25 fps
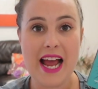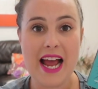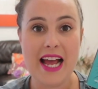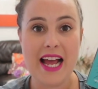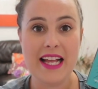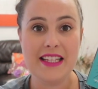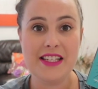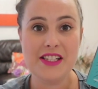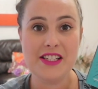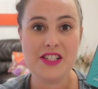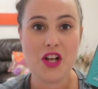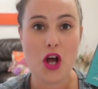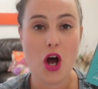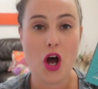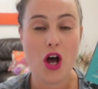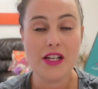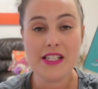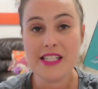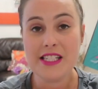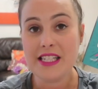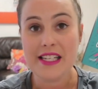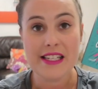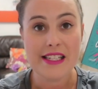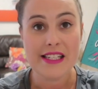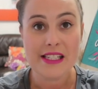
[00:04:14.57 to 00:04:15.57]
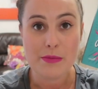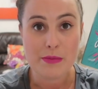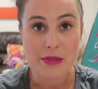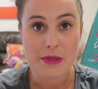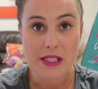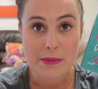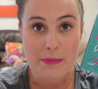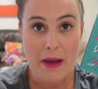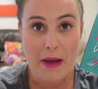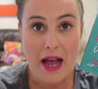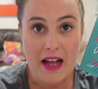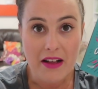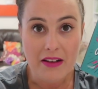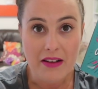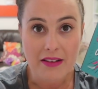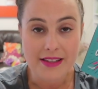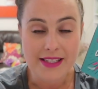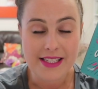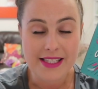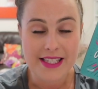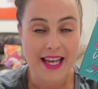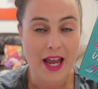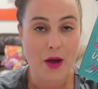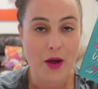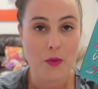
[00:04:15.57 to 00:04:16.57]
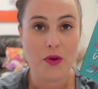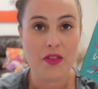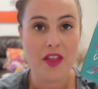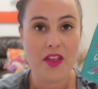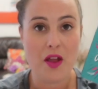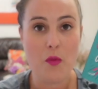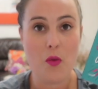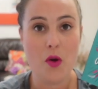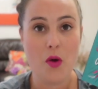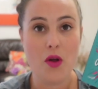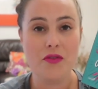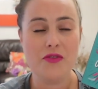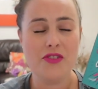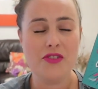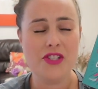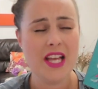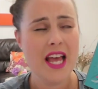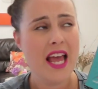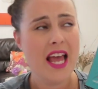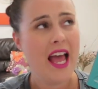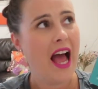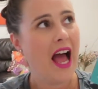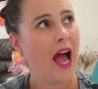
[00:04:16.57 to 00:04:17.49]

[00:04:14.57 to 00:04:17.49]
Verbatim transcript: and casting some spells to get what they want.